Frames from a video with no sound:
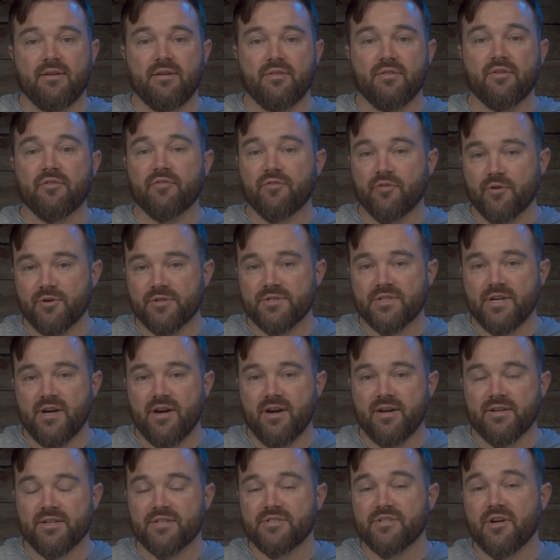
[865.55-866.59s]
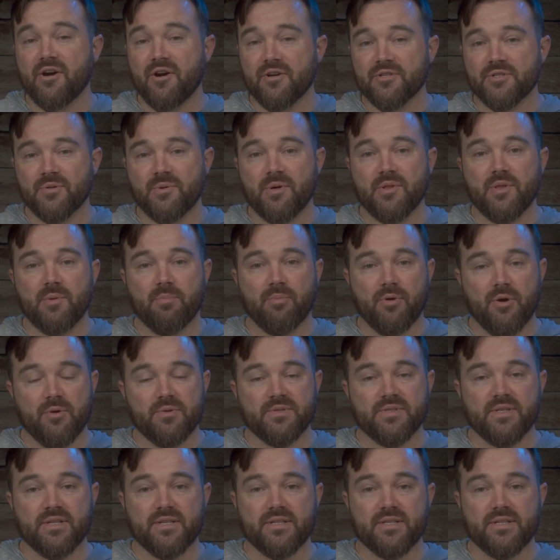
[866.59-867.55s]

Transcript: The first con is also on the pros